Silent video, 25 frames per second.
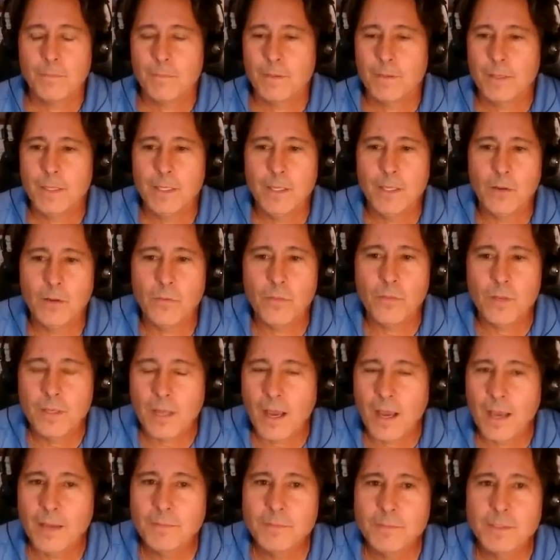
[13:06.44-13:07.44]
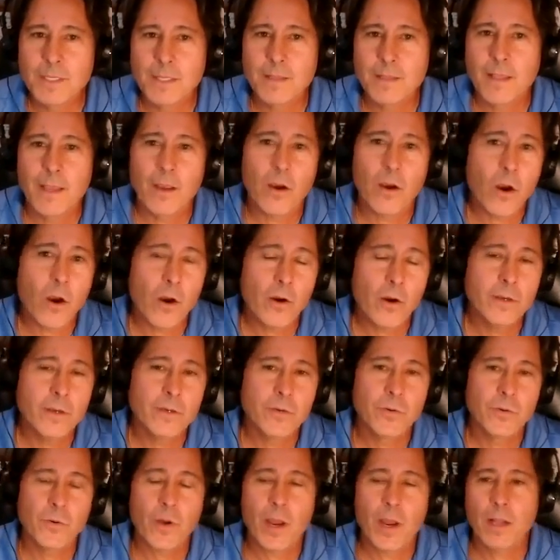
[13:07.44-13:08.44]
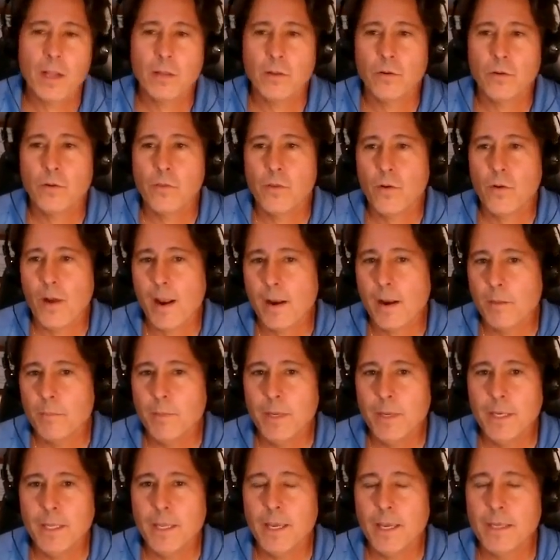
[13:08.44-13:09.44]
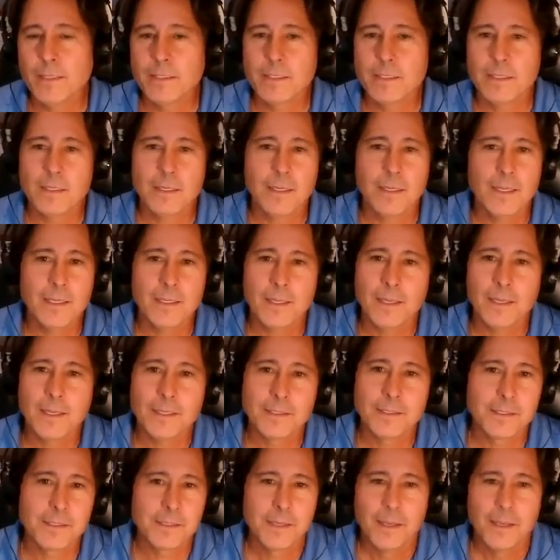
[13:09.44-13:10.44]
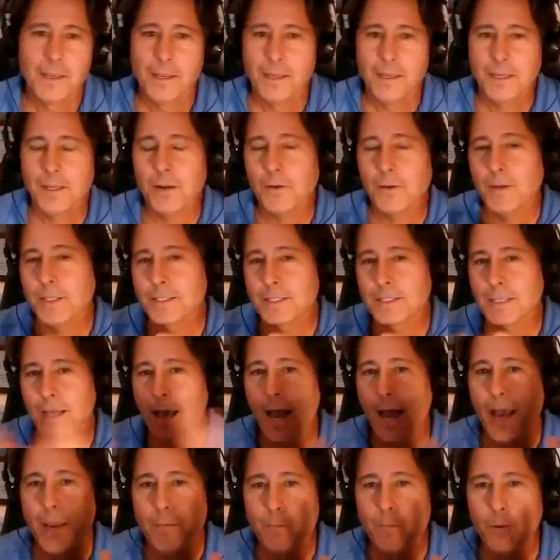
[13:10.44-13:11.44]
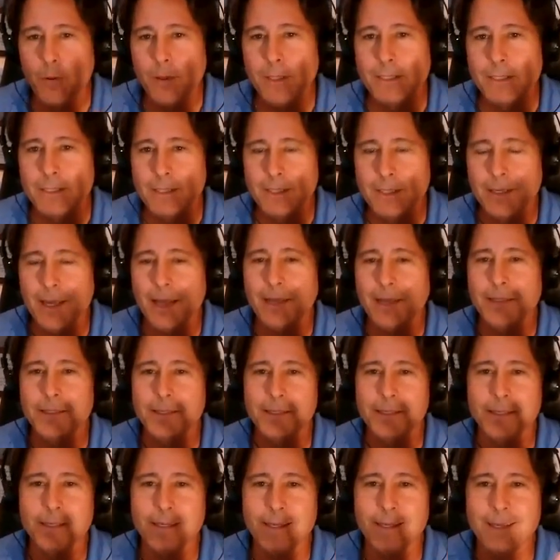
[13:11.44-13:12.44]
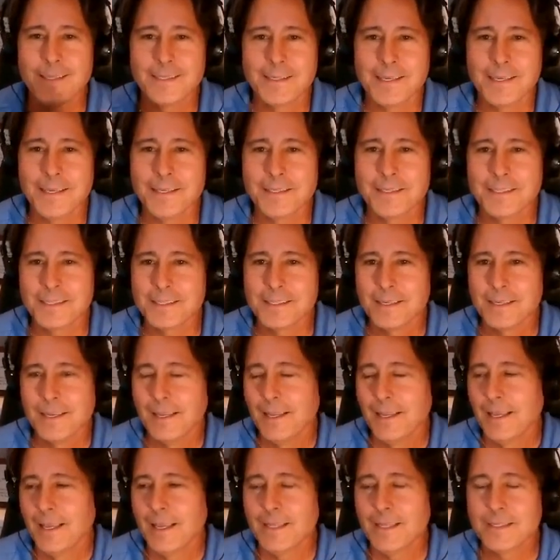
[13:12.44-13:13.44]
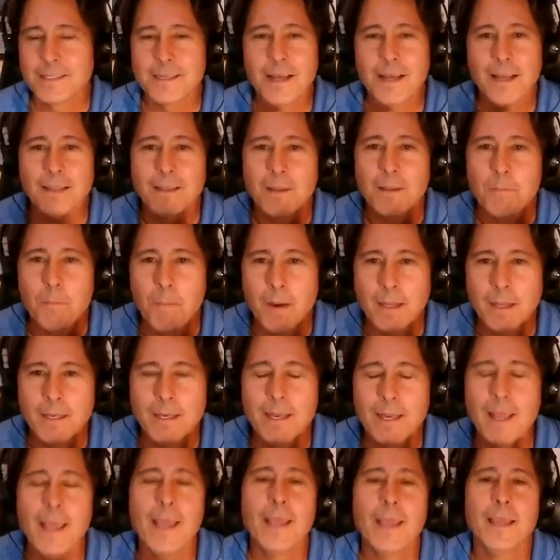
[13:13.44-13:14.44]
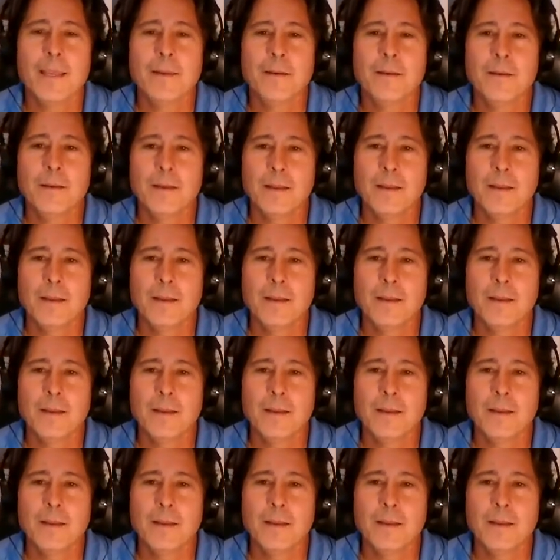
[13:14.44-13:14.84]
you know, the times that they are in trial or they're out of mediation, it's, you know, it's the high points of tension. It's not the mundane,